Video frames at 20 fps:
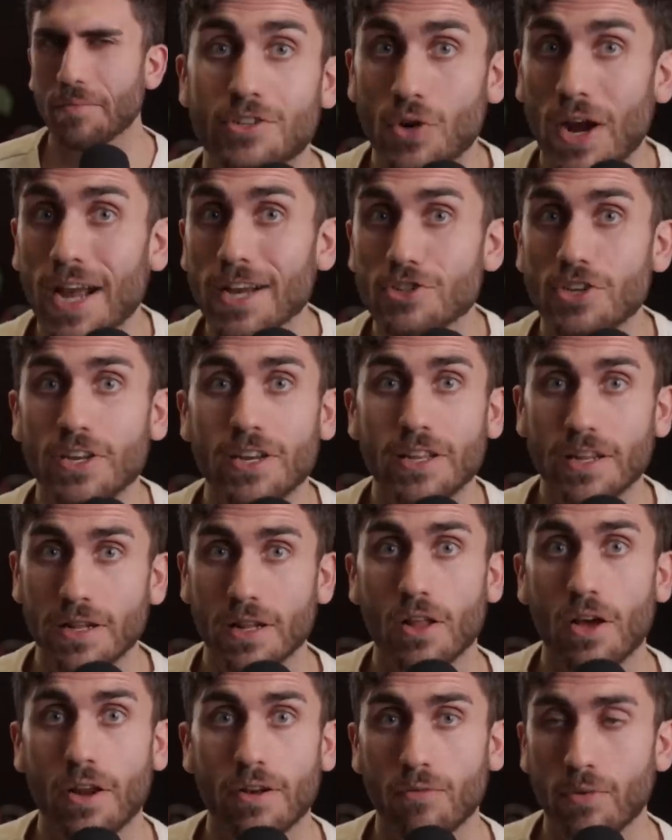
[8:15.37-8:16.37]
Attraction in
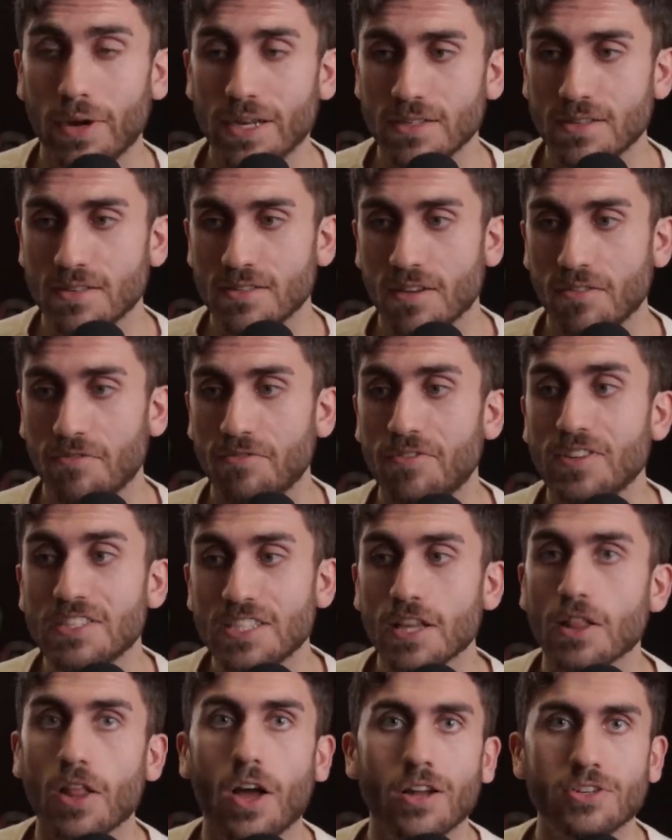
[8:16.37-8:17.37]
a lot of ways is a
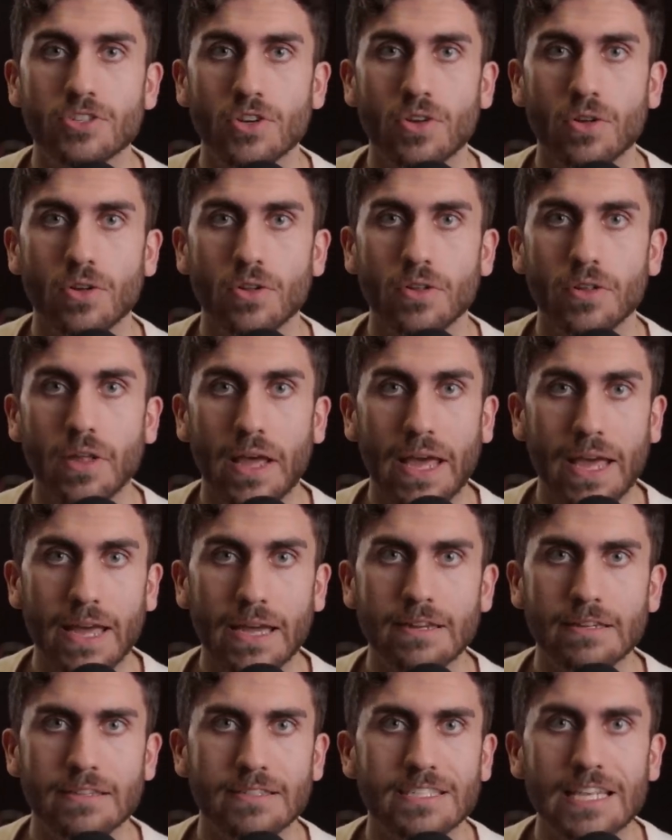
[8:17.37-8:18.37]
physiological
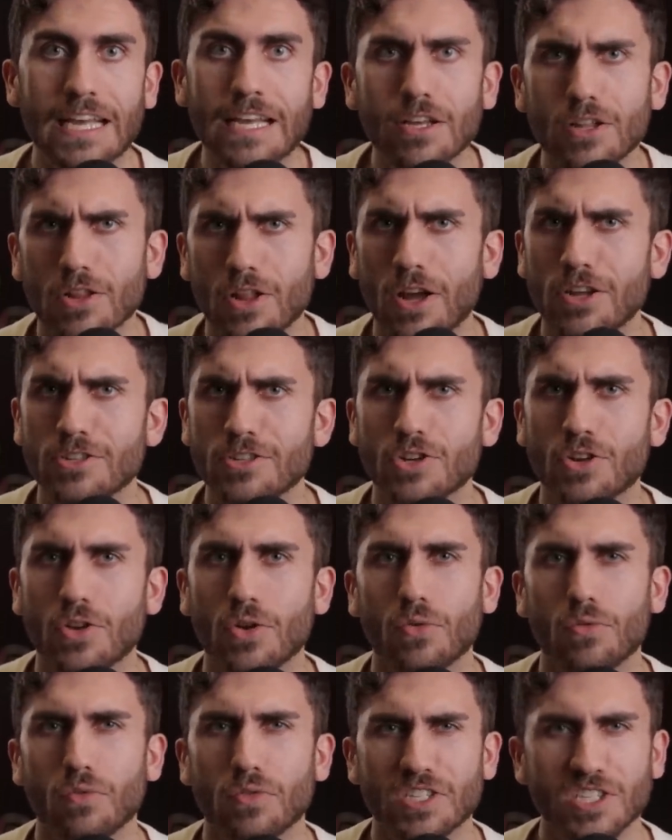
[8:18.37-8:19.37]
and
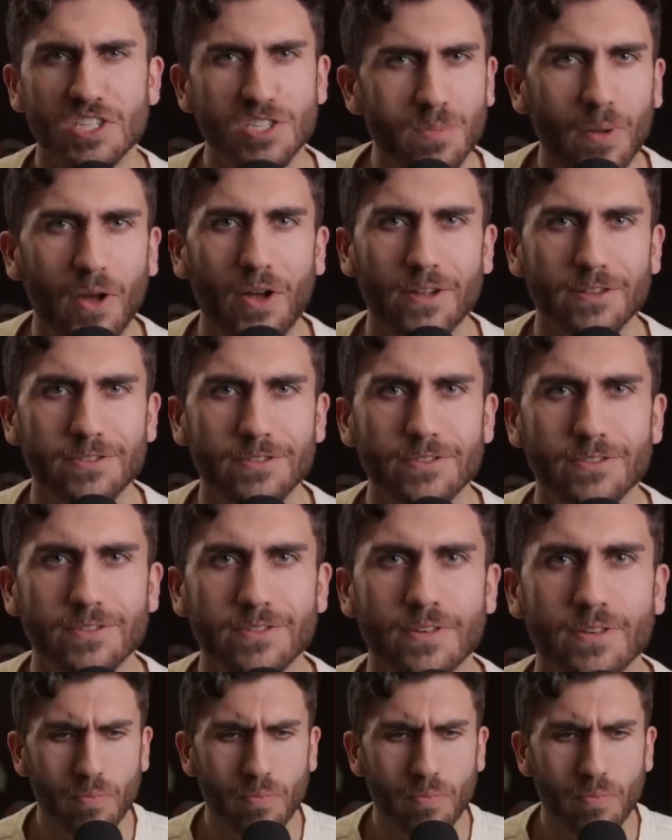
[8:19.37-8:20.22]
psychological response.